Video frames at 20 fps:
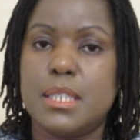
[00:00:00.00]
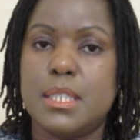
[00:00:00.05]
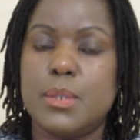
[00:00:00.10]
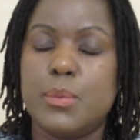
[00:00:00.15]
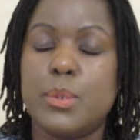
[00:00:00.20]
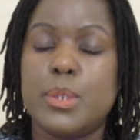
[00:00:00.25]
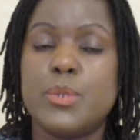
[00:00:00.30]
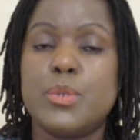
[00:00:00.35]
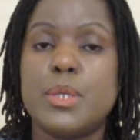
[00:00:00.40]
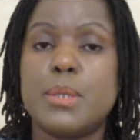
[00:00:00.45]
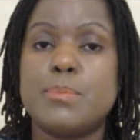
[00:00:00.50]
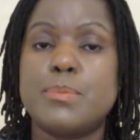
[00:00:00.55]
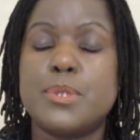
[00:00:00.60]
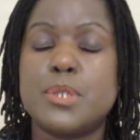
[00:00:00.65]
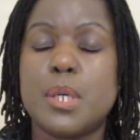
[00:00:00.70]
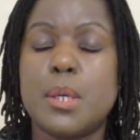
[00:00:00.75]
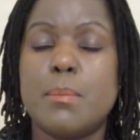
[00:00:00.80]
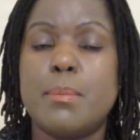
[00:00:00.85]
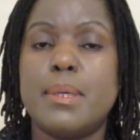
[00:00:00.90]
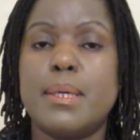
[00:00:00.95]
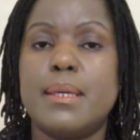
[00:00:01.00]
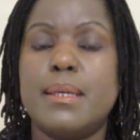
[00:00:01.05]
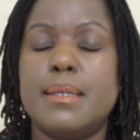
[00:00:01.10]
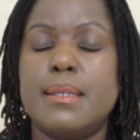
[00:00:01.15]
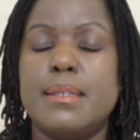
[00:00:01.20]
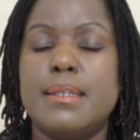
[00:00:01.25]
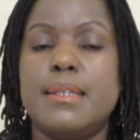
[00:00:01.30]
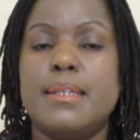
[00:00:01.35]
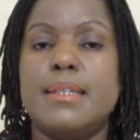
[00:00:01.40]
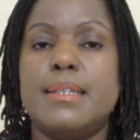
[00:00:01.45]
When you absorb
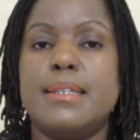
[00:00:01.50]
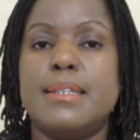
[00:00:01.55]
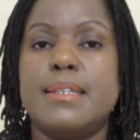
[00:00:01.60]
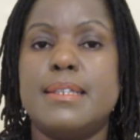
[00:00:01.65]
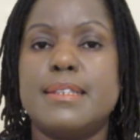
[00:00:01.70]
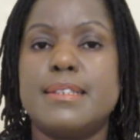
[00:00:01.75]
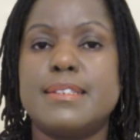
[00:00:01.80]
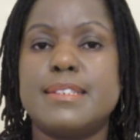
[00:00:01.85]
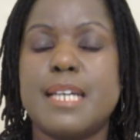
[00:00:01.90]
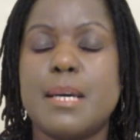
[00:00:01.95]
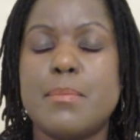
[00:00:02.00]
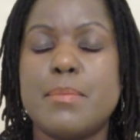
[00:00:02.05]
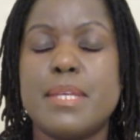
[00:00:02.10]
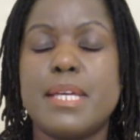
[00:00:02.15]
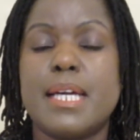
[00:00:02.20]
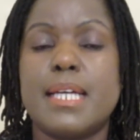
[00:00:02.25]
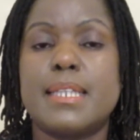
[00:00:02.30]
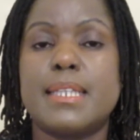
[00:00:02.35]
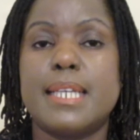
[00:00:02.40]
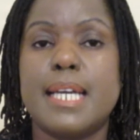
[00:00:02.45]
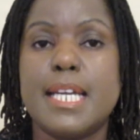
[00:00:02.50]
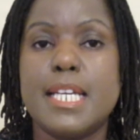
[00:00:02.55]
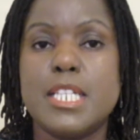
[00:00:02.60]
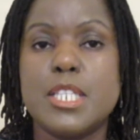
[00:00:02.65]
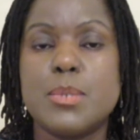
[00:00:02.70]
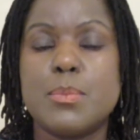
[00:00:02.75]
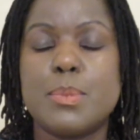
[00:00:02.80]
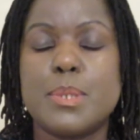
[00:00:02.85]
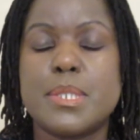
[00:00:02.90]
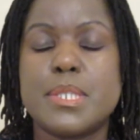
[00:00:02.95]
something at
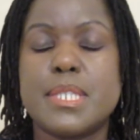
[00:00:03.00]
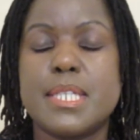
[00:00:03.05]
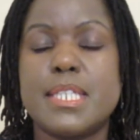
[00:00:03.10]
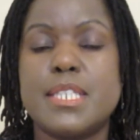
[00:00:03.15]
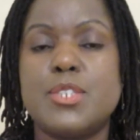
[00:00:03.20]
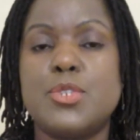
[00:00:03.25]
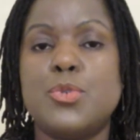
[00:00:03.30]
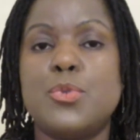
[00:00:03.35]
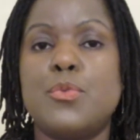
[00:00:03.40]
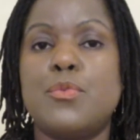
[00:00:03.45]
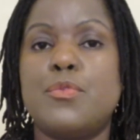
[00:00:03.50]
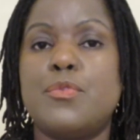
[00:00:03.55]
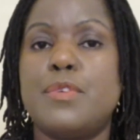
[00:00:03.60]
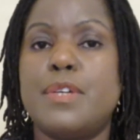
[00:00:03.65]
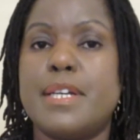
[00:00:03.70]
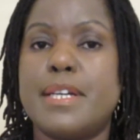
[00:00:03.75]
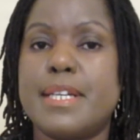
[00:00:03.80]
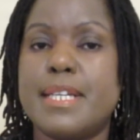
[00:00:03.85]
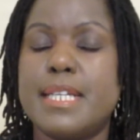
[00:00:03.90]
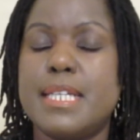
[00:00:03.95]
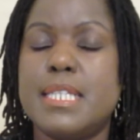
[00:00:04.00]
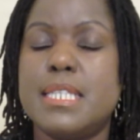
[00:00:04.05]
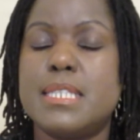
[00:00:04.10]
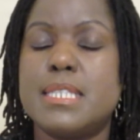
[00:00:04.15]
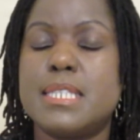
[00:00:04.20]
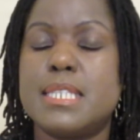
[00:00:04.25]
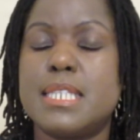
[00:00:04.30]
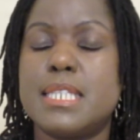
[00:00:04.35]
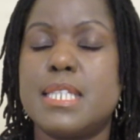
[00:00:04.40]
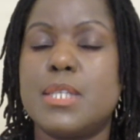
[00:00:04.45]
90%, you very
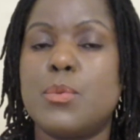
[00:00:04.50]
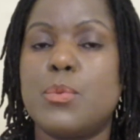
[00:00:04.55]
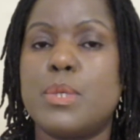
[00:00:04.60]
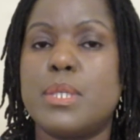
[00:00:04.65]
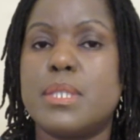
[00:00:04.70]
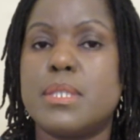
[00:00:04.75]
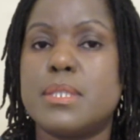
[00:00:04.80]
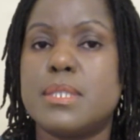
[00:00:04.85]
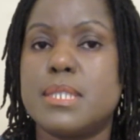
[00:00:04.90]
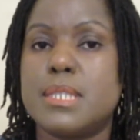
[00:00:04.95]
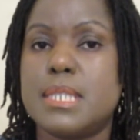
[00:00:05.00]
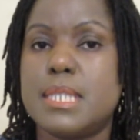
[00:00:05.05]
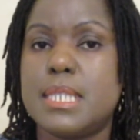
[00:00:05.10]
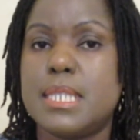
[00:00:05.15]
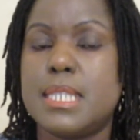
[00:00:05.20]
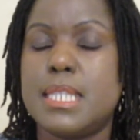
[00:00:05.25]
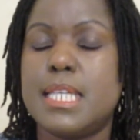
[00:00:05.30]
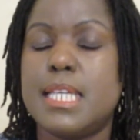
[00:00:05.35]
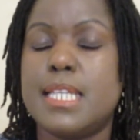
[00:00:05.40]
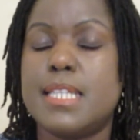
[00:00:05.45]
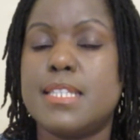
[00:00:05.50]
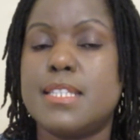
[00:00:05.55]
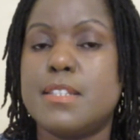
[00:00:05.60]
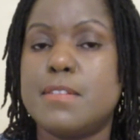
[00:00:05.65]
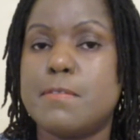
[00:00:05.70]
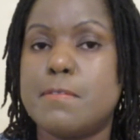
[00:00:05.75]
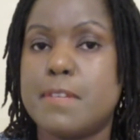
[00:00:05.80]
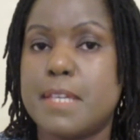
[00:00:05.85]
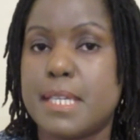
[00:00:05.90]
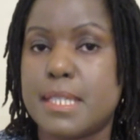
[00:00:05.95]
easily will see its
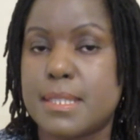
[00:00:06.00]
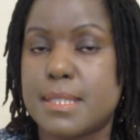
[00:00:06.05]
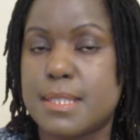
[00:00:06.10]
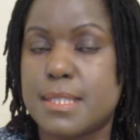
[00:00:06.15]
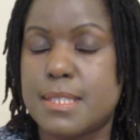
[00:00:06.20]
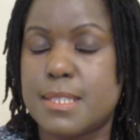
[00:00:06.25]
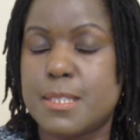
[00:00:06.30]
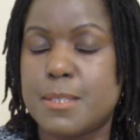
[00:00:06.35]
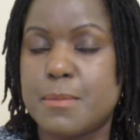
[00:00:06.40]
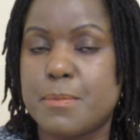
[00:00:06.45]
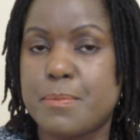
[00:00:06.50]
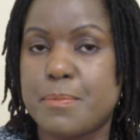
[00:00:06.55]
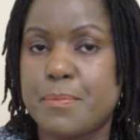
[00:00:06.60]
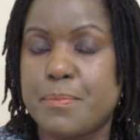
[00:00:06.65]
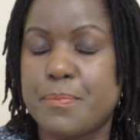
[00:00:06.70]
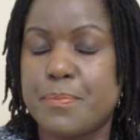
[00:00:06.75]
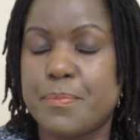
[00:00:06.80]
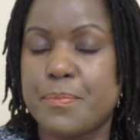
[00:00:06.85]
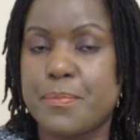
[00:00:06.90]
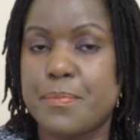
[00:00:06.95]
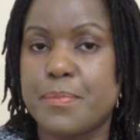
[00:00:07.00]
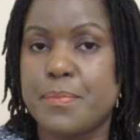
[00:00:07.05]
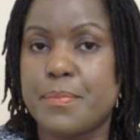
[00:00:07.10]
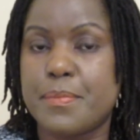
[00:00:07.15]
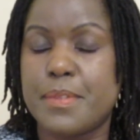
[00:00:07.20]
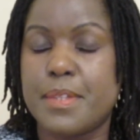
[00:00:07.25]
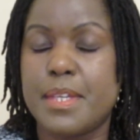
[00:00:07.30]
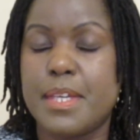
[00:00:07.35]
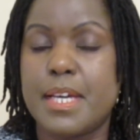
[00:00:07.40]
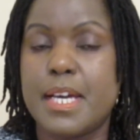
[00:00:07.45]
effects.
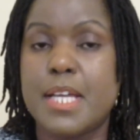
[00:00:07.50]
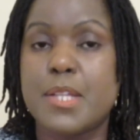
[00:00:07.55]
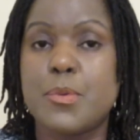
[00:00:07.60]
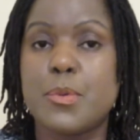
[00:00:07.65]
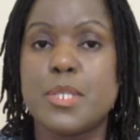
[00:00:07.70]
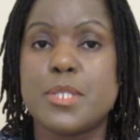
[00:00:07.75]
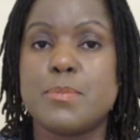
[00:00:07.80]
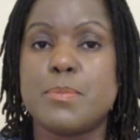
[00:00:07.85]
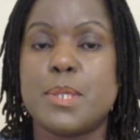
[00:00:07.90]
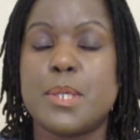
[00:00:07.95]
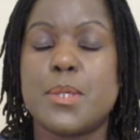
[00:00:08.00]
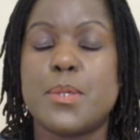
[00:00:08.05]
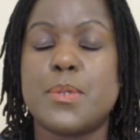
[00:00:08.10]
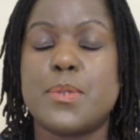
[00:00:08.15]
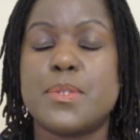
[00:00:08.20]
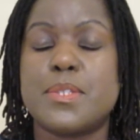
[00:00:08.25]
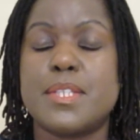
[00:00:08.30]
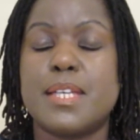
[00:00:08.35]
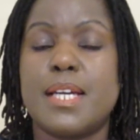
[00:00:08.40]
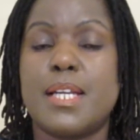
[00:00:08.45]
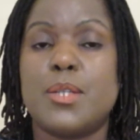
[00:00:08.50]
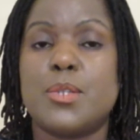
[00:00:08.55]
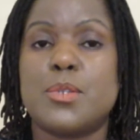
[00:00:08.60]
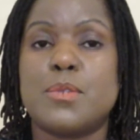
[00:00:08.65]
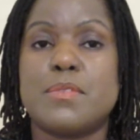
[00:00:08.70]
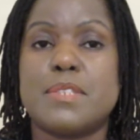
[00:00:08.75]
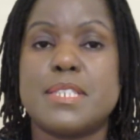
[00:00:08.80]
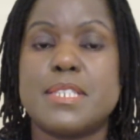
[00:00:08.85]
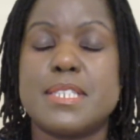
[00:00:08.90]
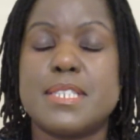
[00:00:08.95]
Otherwise, because a lot
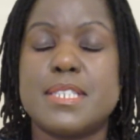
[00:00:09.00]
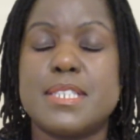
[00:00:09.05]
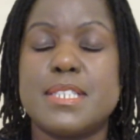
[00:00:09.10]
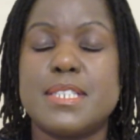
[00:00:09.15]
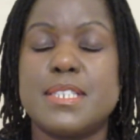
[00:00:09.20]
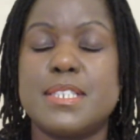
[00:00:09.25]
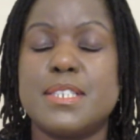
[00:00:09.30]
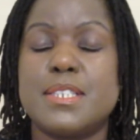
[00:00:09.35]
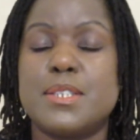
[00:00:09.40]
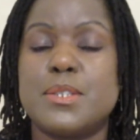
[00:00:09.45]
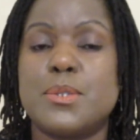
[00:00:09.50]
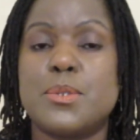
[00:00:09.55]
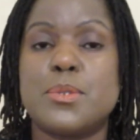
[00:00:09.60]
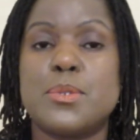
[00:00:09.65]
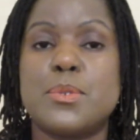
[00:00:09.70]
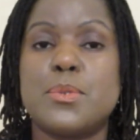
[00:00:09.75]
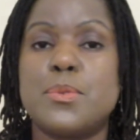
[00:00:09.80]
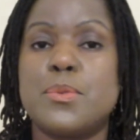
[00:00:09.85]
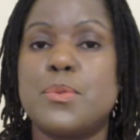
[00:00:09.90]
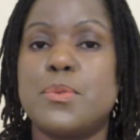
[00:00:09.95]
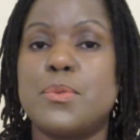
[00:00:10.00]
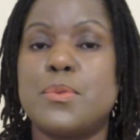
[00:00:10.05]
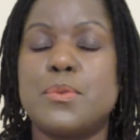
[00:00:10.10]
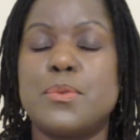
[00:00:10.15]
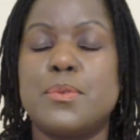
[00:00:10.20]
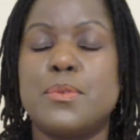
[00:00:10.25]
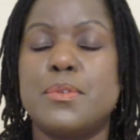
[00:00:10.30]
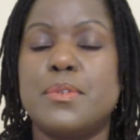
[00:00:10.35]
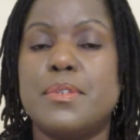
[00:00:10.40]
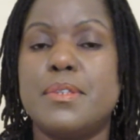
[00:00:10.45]
of us, those who
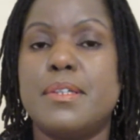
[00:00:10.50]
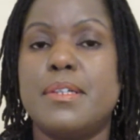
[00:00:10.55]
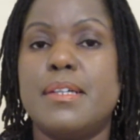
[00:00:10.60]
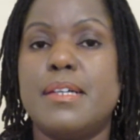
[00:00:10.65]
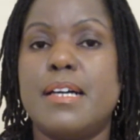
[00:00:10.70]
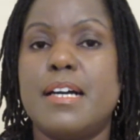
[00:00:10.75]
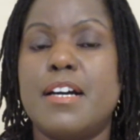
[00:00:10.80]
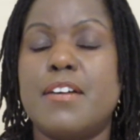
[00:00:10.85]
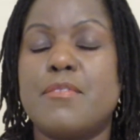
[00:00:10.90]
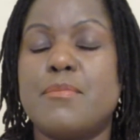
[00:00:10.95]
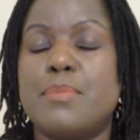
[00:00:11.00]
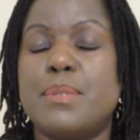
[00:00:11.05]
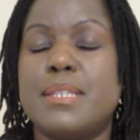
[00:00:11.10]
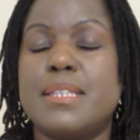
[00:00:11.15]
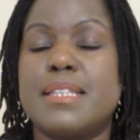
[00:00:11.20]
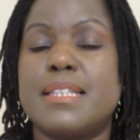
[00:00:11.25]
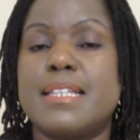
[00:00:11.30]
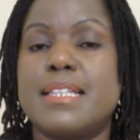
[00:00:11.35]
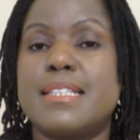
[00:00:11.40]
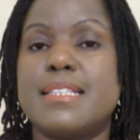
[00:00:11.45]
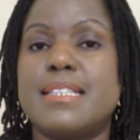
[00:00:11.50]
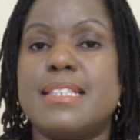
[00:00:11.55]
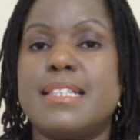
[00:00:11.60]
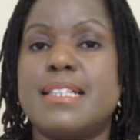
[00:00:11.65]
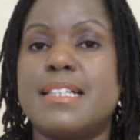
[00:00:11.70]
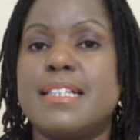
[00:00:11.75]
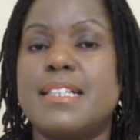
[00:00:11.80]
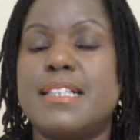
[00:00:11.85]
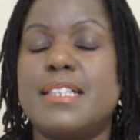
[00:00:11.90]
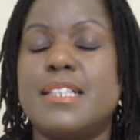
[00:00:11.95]
have been
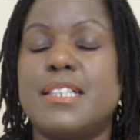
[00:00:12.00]
getting